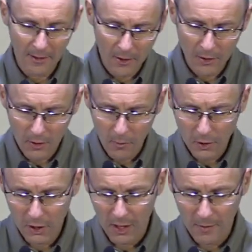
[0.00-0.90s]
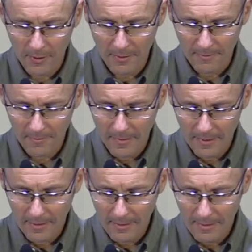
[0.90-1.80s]
go and do the washing up and
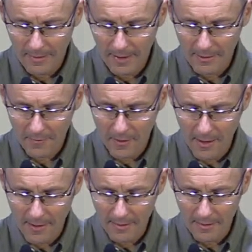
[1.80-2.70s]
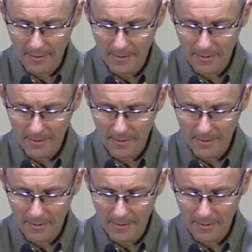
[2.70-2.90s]
that's fine.